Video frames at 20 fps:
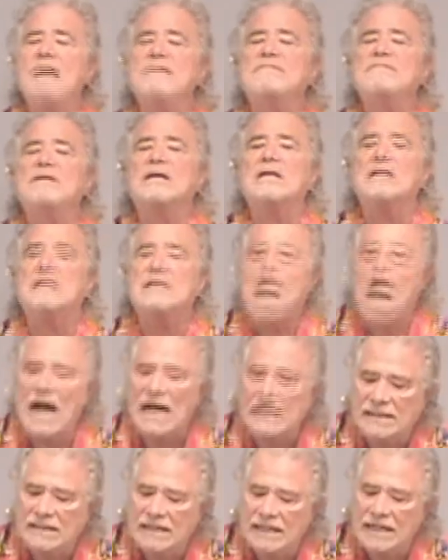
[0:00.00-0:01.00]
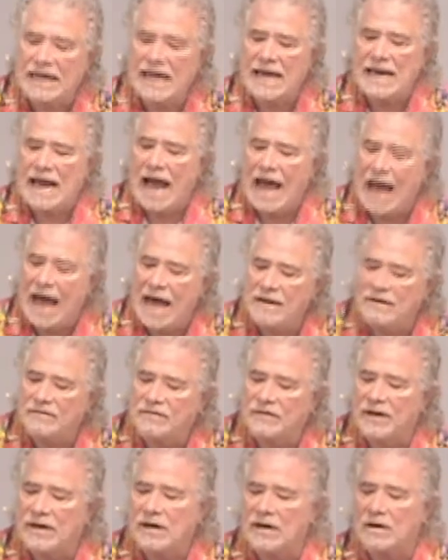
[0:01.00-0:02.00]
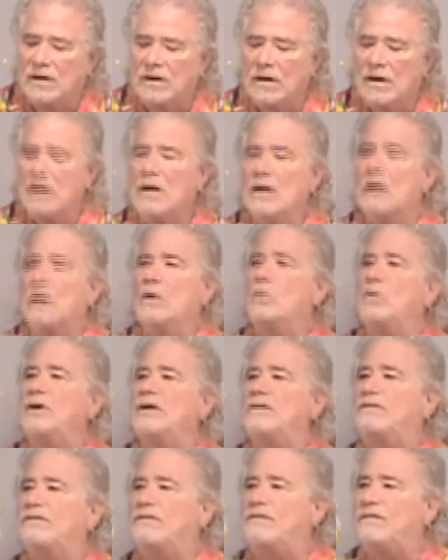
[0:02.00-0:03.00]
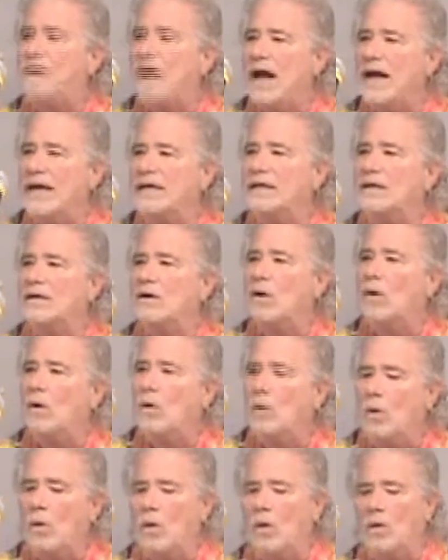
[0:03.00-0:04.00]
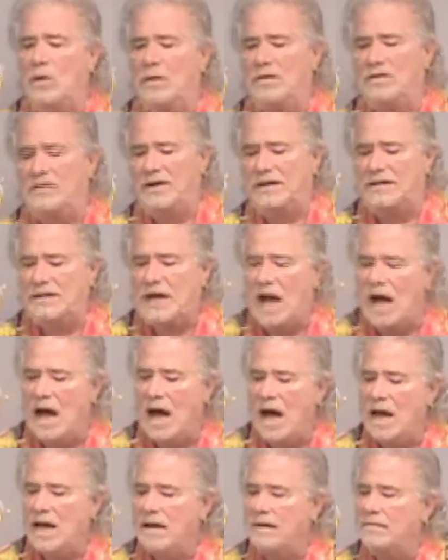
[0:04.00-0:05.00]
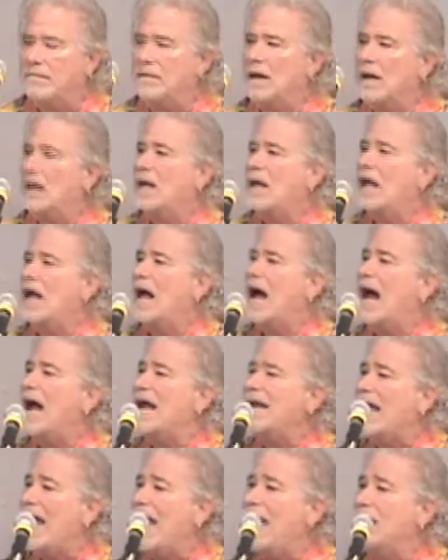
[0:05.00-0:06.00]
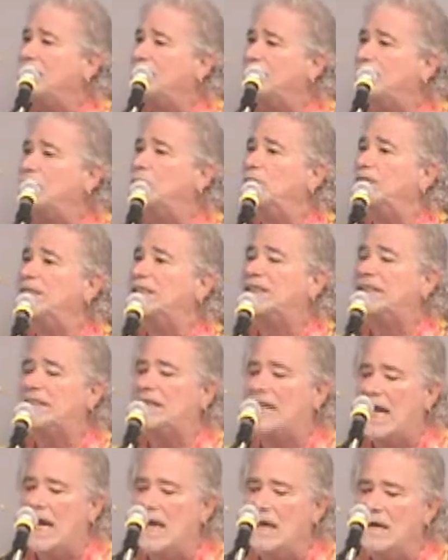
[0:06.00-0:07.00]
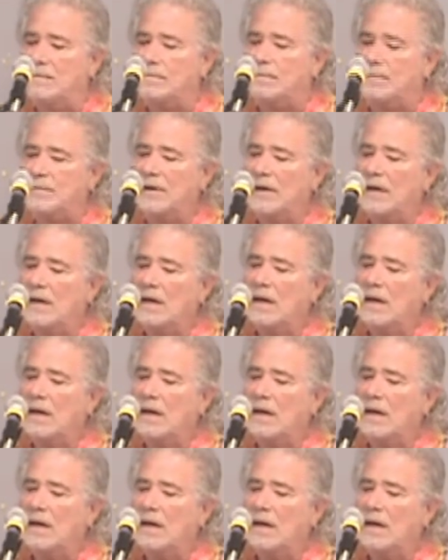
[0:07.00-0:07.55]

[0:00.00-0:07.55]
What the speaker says: I've got to get out of here. We fight all the time. I have to escape.